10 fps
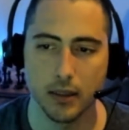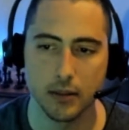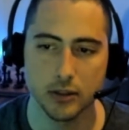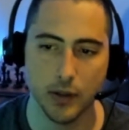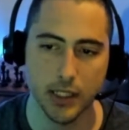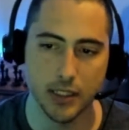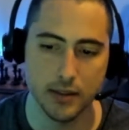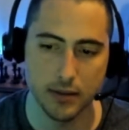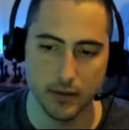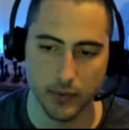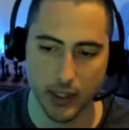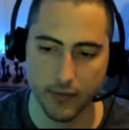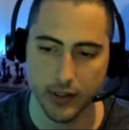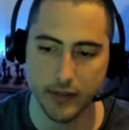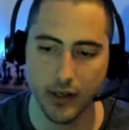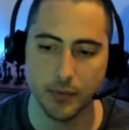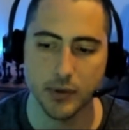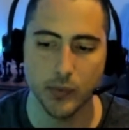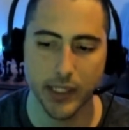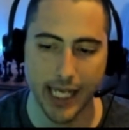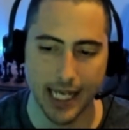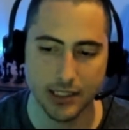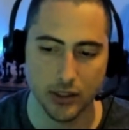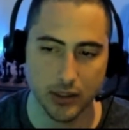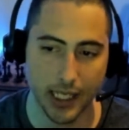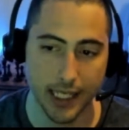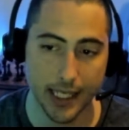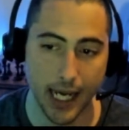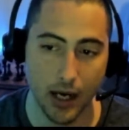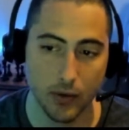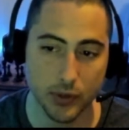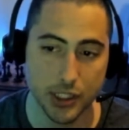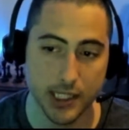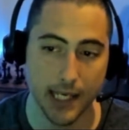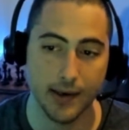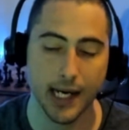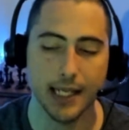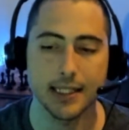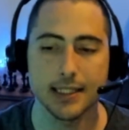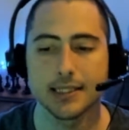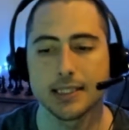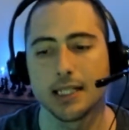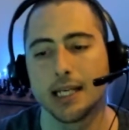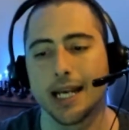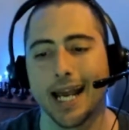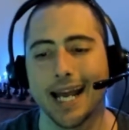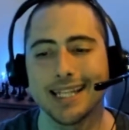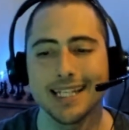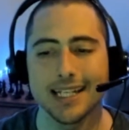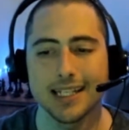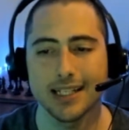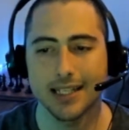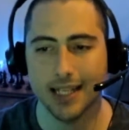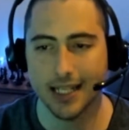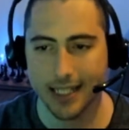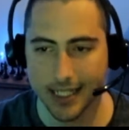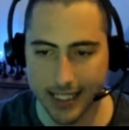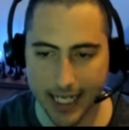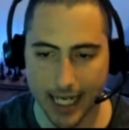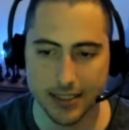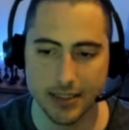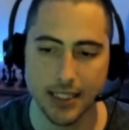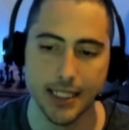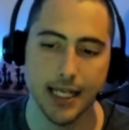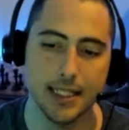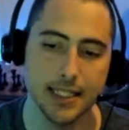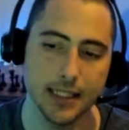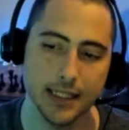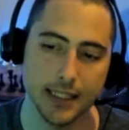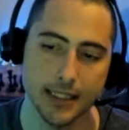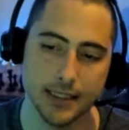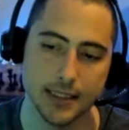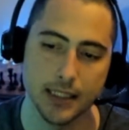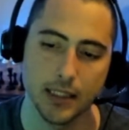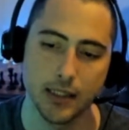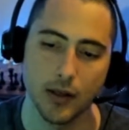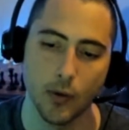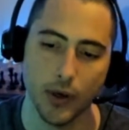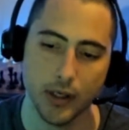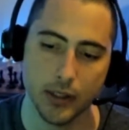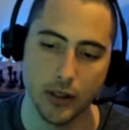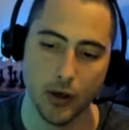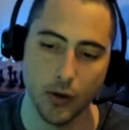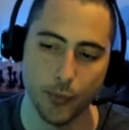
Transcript: so he whatever he develops we castle and now we're staring at this and the and then he castles. And the idea is we're going to go